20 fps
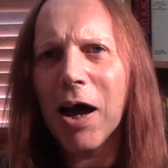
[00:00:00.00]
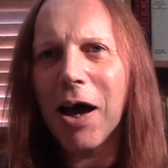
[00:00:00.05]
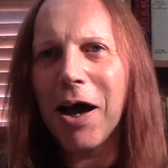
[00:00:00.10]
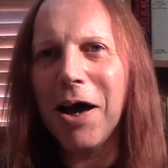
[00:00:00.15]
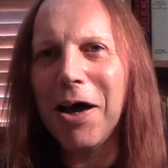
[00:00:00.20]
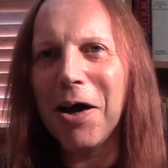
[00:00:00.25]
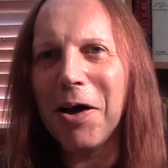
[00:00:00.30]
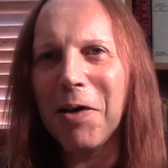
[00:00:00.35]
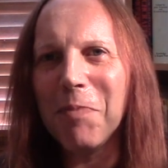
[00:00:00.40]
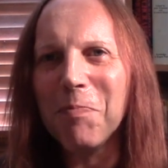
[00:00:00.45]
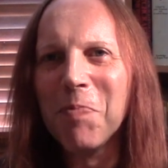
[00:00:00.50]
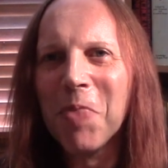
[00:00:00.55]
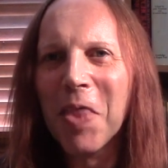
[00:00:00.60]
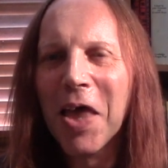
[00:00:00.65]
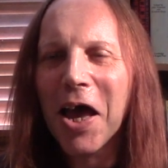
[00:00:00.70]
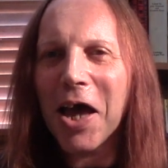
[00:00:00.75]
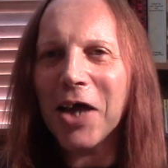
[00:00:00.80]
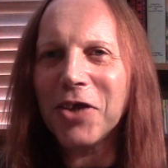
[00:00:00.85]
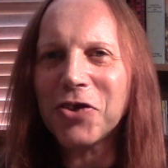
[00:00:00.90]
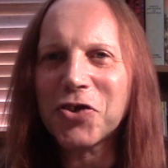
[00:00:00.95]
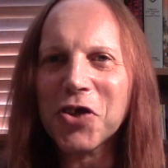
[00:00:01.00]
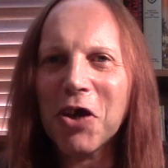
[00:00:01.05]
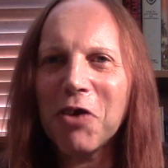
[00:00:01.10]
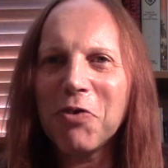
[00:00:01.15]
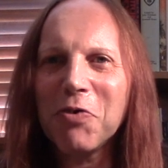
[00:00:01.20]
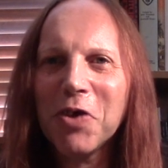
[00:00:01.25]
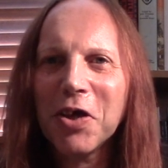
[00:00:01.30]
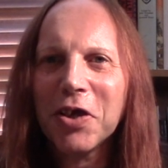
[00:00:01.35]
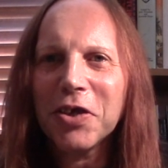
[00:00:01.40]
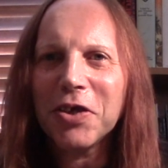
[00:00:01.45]
And
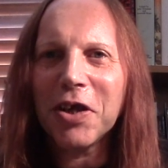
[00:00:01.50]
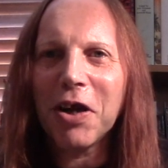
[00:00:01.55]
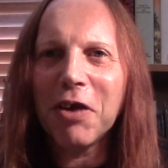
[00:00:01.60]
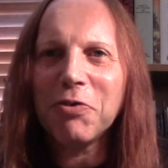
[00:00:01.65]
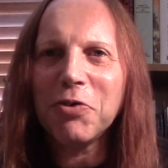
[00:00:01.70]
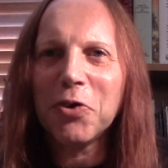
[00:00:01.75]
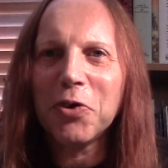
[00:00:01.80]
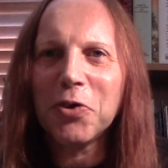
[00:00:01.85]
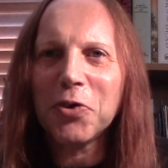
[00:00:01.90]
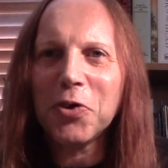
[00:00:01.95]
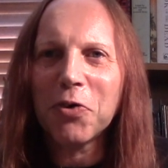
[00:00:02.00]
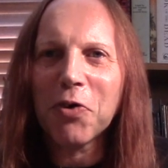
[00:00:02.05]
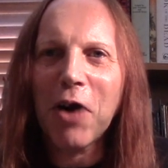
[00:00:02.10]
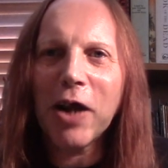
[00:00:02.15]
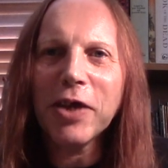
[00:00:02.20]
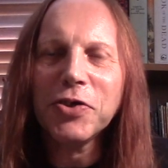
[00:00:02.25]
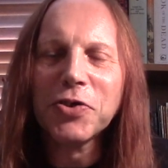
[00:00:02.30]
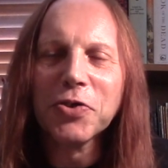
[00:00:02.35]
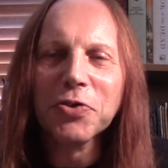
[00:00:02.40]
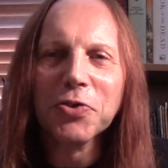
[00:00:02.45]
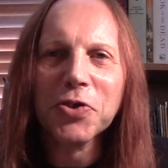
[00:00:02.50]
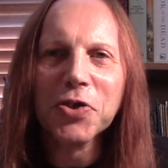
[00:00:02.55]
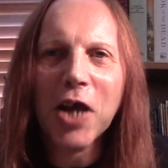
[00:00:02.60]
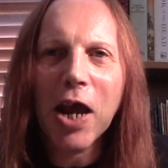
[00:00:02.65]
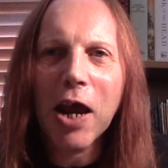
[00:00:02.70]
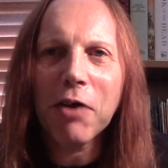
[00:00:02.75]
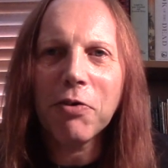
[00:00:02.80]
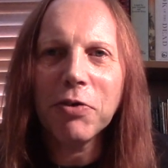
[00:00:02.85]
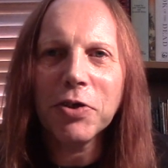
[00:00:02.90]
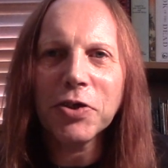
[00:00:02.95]
so, you know, your angel
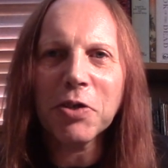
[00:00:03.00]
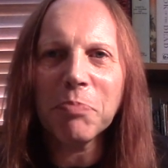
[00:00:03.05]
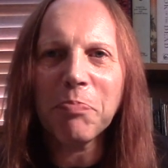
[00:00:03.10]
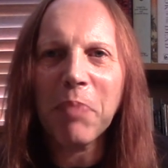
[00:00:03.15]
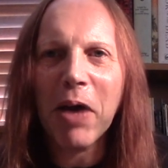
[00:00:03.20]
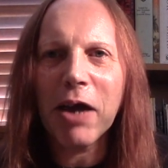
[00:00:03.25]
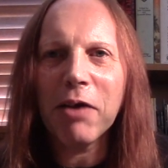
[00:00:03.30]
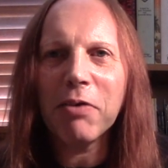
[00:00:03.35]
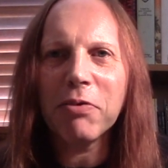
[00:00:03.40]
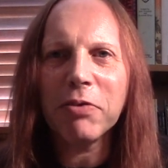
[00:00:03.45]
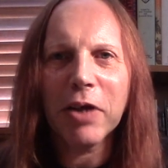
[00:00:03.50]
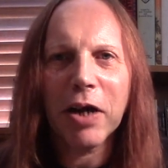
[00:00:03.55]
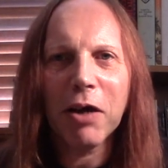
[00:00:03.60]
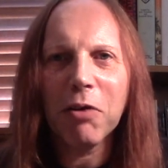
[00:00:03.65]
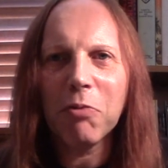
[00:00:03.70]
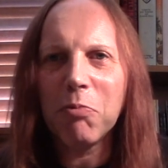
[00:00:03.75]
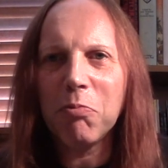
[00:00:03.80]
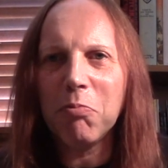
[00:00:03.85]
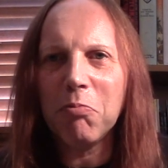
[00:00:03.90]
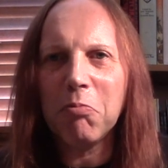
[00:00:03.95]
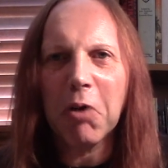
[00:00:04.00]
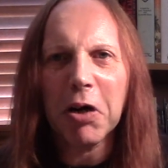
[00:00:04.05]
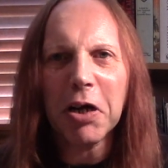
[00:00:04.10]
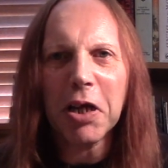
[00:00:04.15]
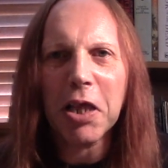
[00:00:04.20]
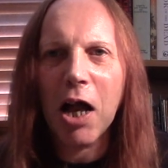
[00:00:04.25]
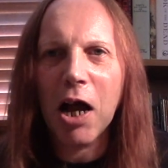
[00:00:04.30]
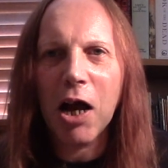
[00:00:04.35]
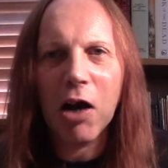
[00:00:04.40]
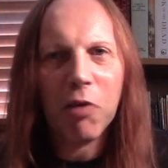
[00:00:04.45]
share is about, you know,
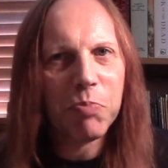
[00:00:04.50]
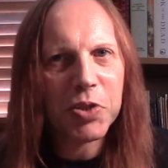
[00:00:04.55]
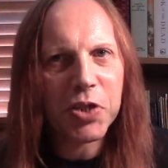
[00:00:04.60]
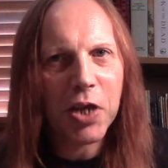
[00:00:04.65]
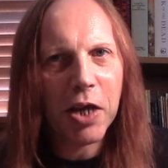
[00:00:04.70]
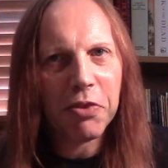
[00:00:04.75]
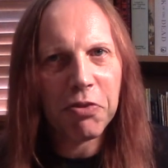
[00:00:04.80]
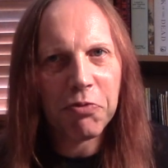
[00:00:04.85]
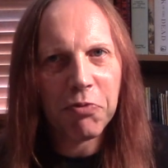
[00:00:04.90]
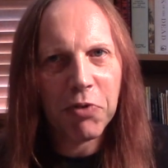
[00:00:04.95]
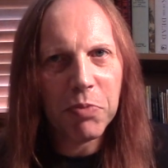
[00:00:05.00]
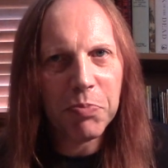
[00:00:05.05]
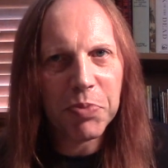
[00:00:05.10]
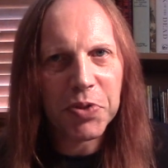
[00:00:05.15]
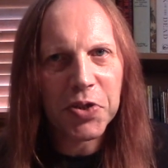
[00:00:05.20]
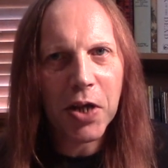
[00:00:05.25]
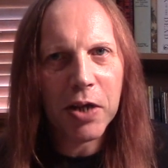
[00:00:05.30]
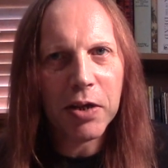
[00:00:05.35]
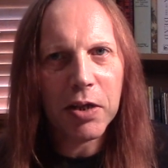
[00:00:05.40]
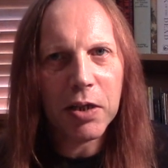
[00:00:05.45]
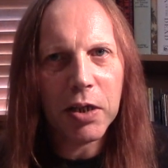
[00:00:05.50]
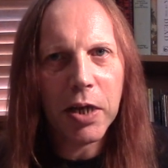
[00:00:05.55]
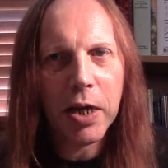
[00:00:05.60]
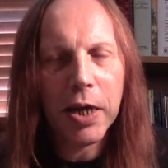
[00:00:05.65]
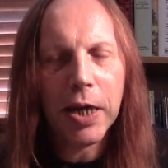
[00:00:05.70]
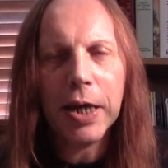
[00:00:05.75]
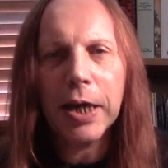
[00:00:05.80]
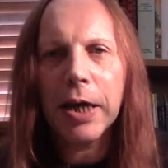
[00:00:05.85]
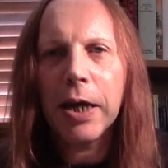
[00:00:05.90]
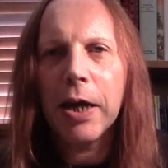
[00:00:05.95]
1.5%, 3% a
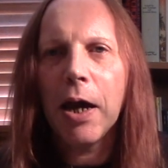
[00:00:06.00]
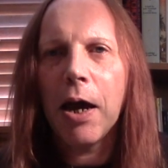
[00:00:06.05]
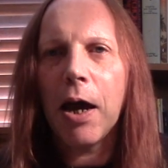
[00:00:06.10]
year.